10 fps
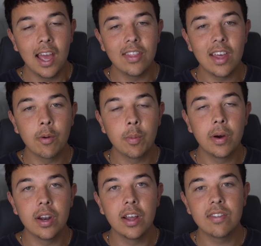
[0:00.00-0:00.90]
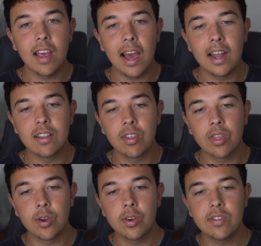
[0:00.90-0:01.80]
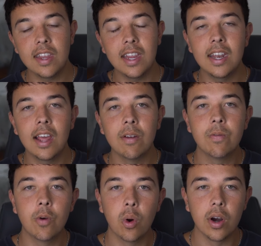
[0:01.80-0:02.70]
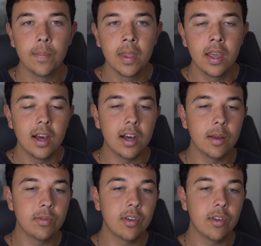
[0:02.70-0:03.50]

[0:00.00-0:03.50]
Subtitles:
and that will put us at 13-4.